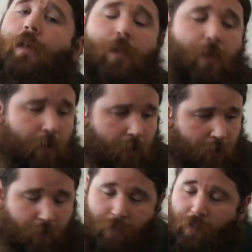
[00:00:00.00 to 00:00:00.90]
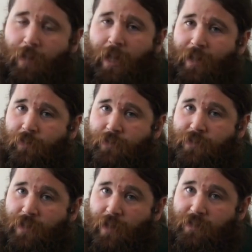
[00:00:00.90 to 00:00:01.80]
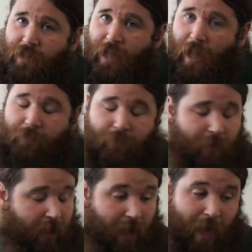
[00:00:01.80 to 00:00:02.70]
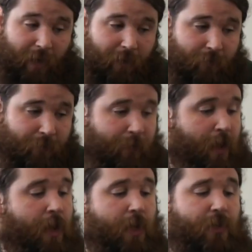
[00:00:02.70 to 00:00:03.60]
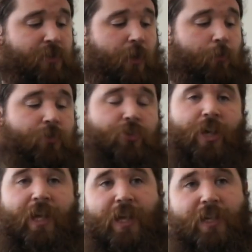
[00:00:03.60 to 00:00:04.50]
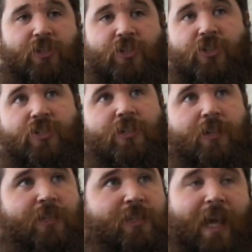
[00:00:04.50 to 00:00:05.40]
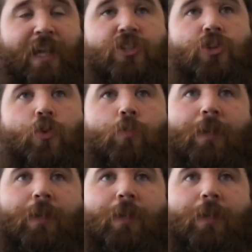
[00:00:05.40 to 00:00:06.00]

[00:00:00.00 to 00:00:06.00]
and it all starts again. So G is just, it's like 2